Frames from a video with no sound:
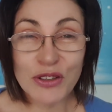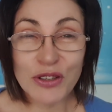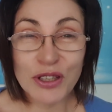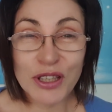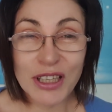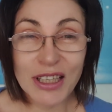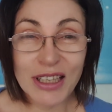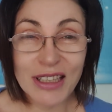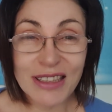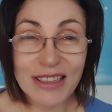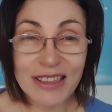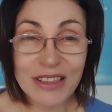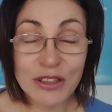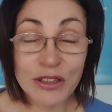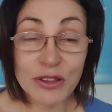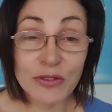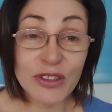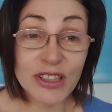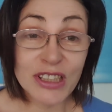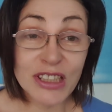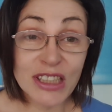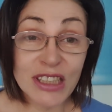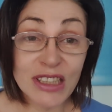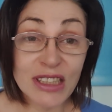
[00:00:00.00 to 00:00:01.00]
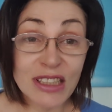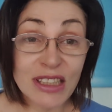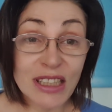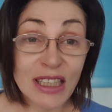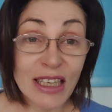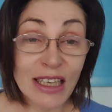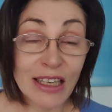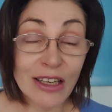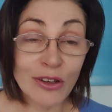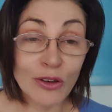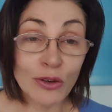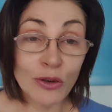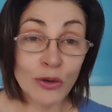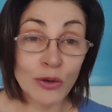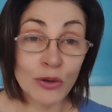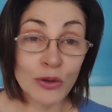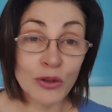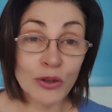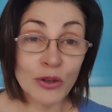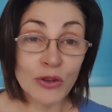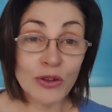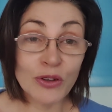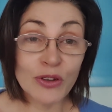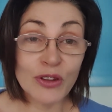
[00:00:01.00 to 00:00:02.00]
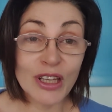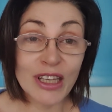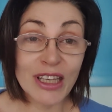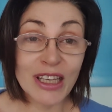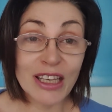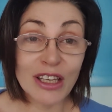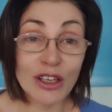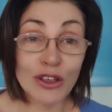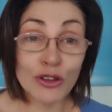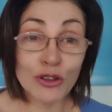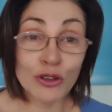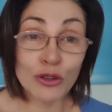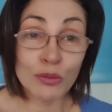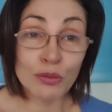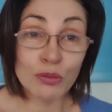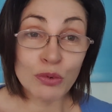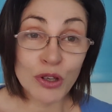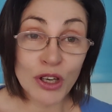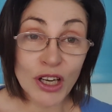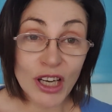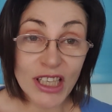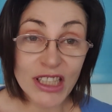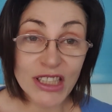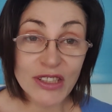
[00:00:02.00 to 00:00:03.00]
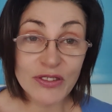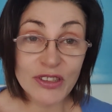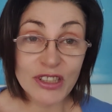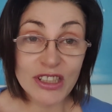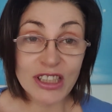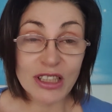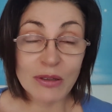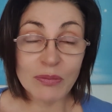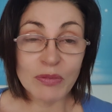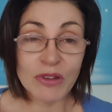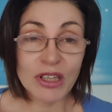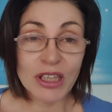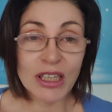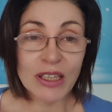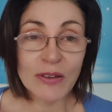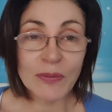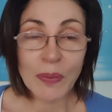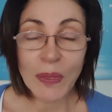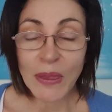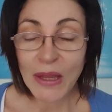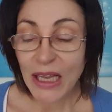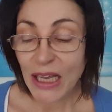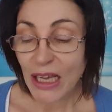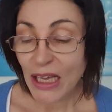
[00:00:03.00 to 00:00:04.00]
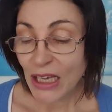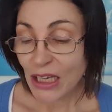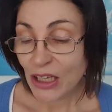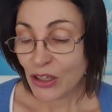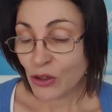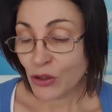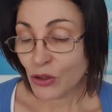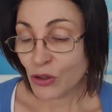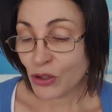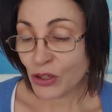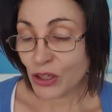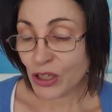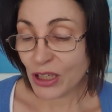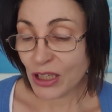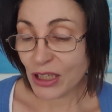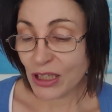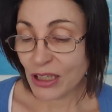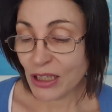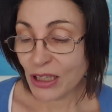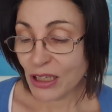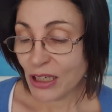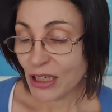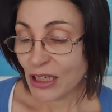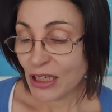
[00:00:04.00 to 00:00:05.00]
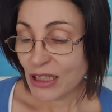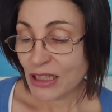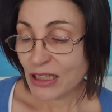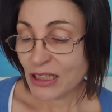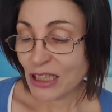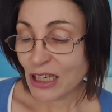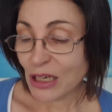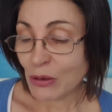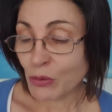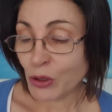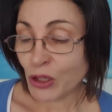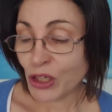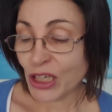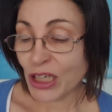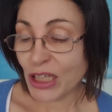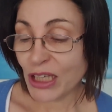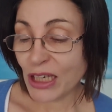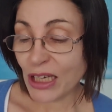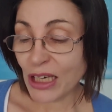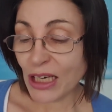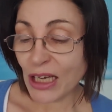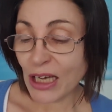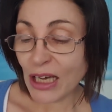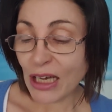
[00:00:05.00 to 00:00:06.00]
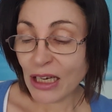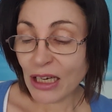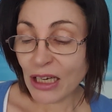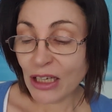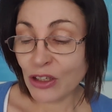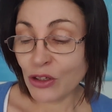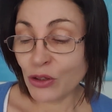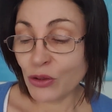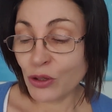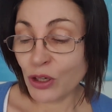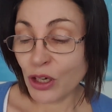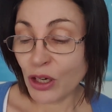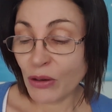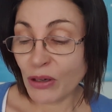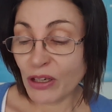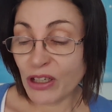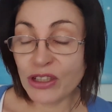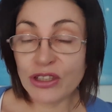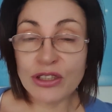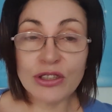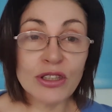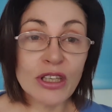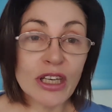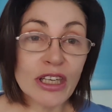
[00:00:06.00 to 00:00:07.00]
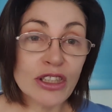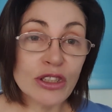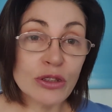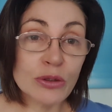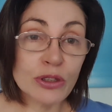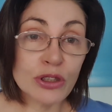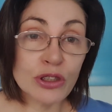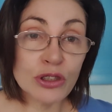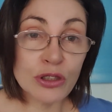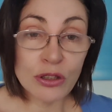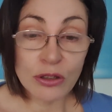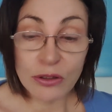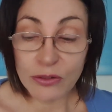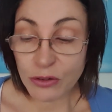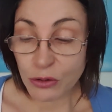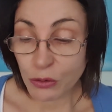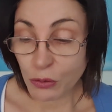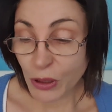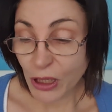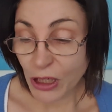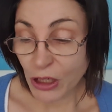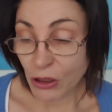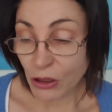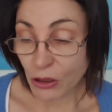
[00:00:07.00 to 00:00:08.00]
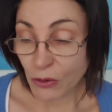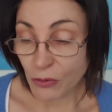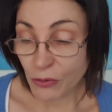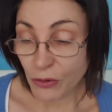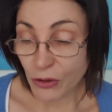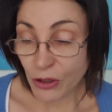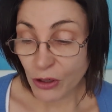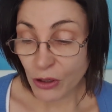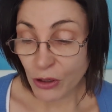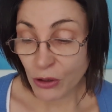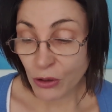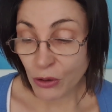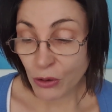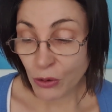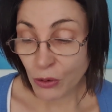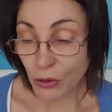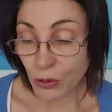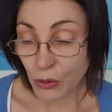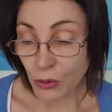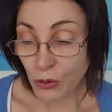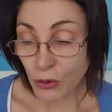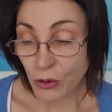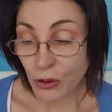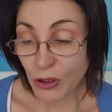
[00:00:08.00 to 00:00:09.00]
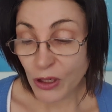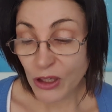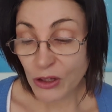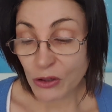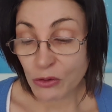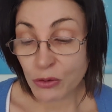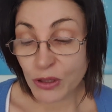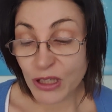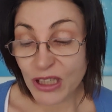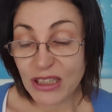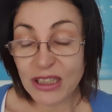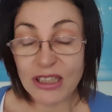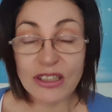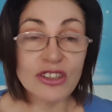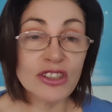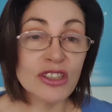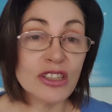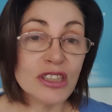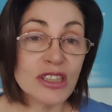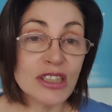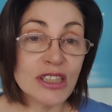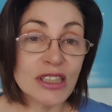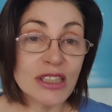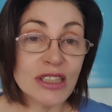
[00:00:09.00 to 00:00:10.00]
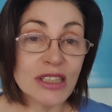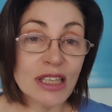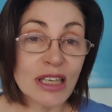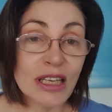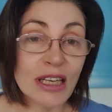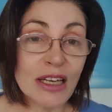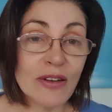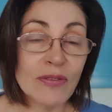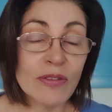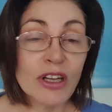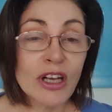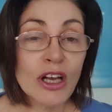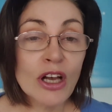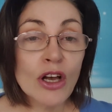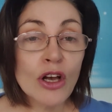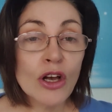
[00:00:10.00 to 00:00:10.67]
get sort of a discount or know that they get a good price for something. You can start working that out. Are you going to do a 2-for-1 offer or a 3-session discount?